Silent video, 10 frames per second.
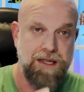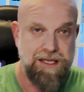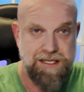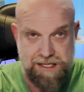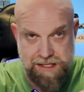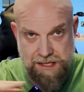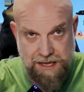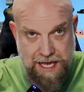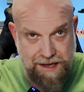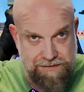This is the
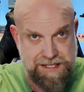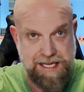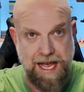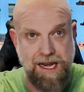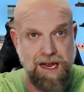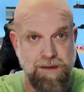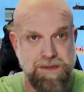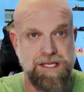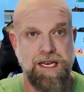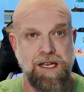live set I'm
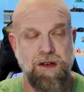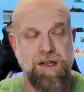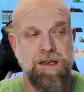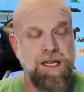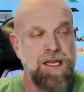sitting on.